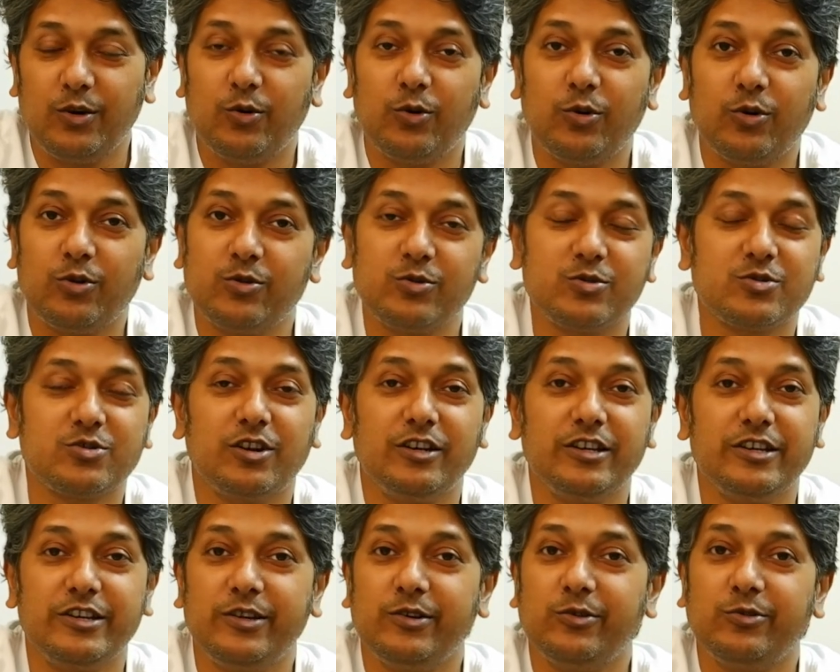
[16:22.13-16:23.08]
Ode to
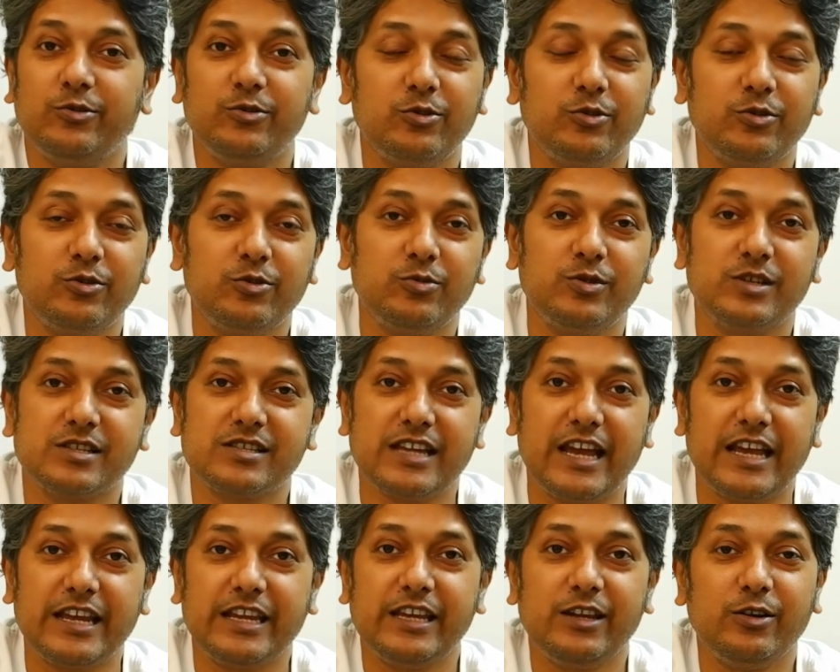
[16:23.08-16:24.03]
solitude, ode to the
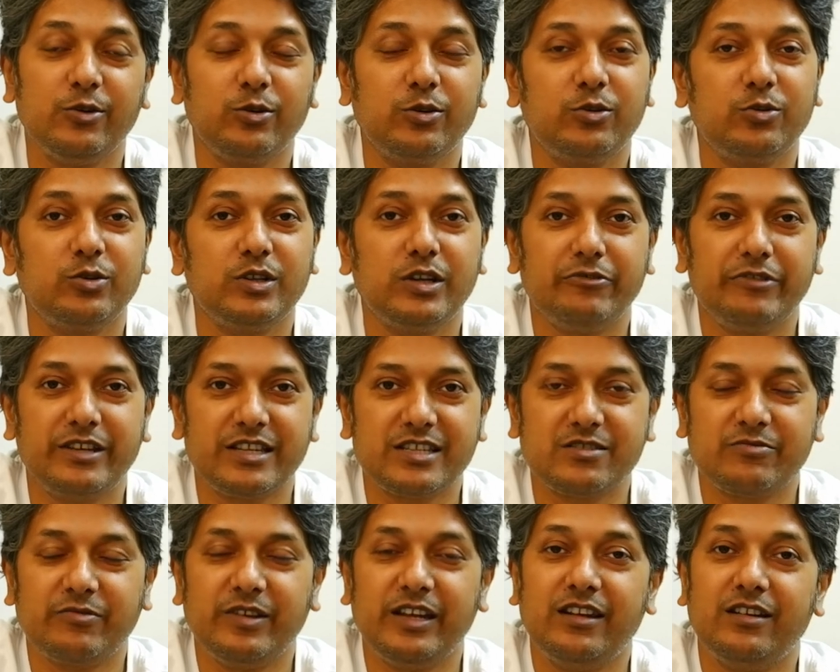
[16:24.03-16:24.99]
psyche, ode to the
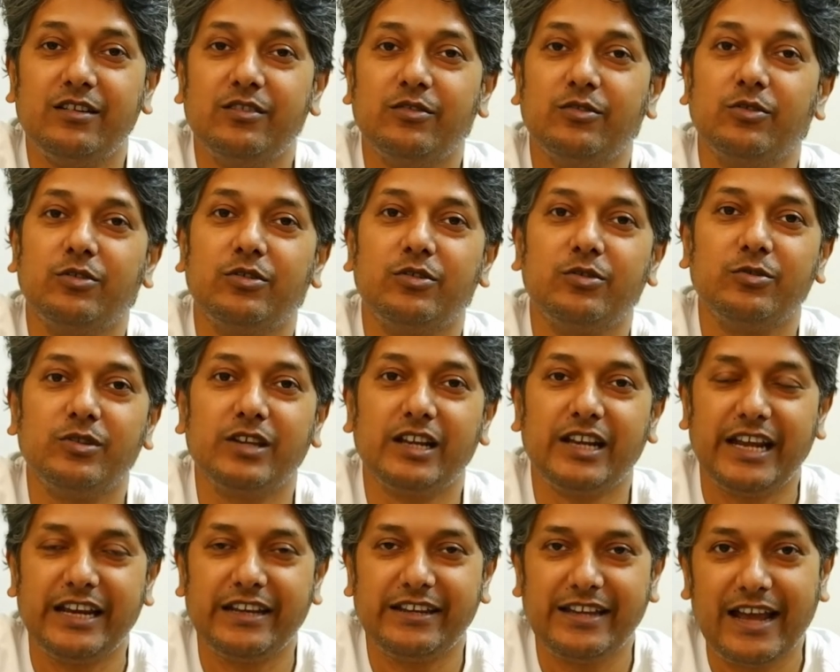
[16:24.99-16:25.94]
west wind, ode to the
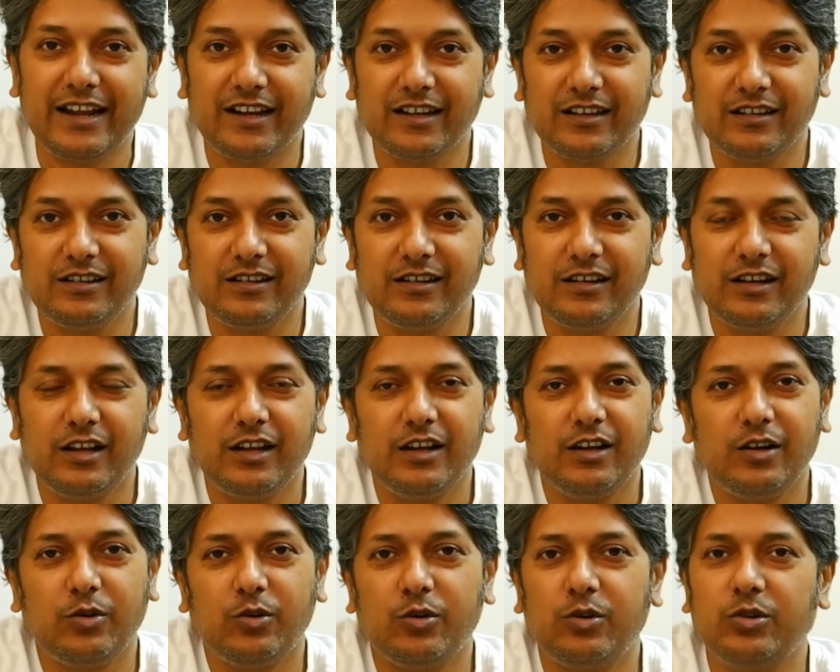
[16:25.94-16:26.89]
nightingale,
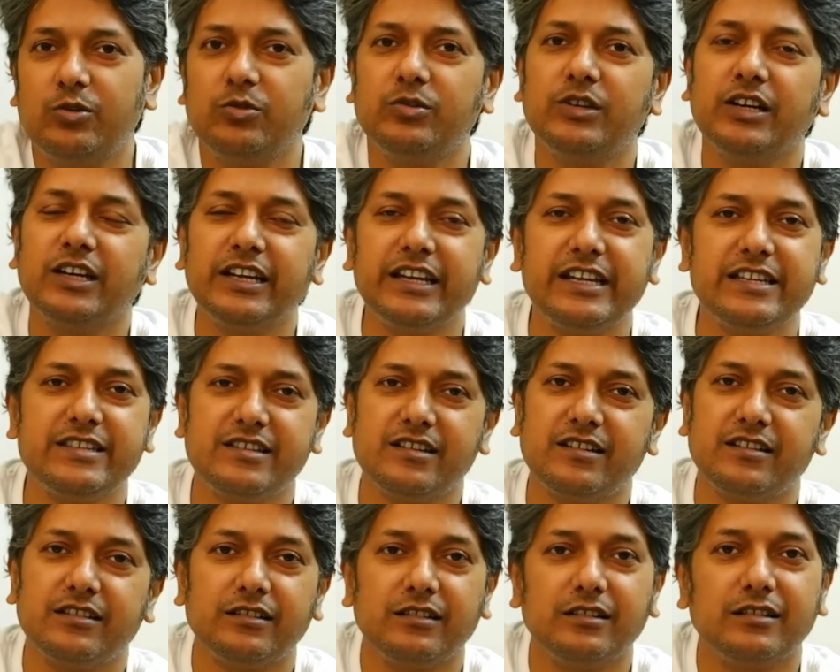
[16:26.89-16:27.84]
ode to the
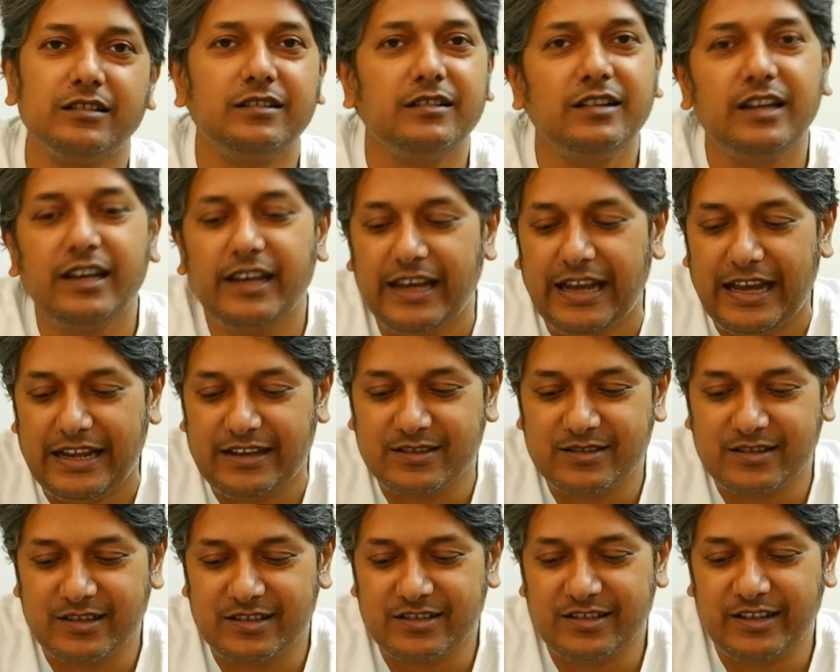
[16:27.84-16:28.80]
Grecian urn,
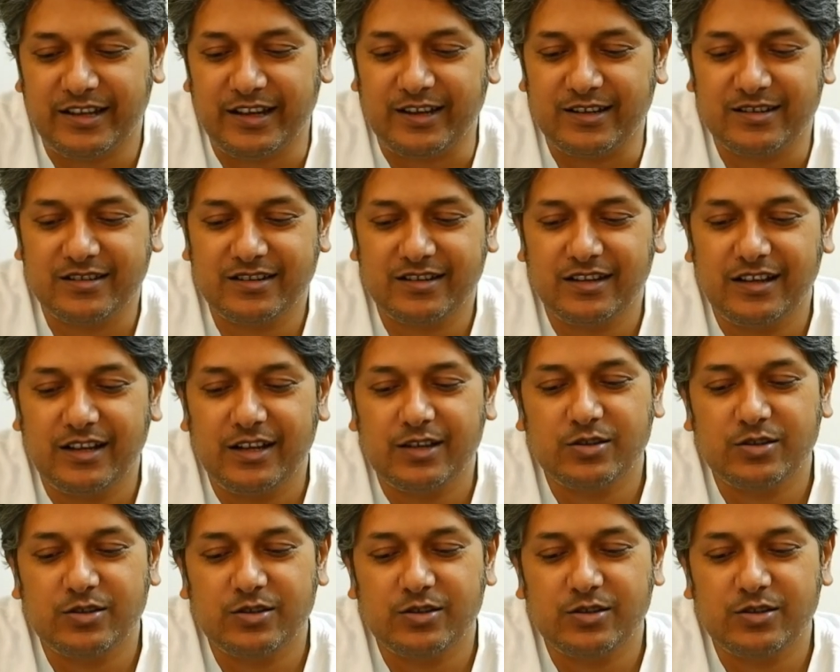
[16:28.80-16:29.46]
and such things.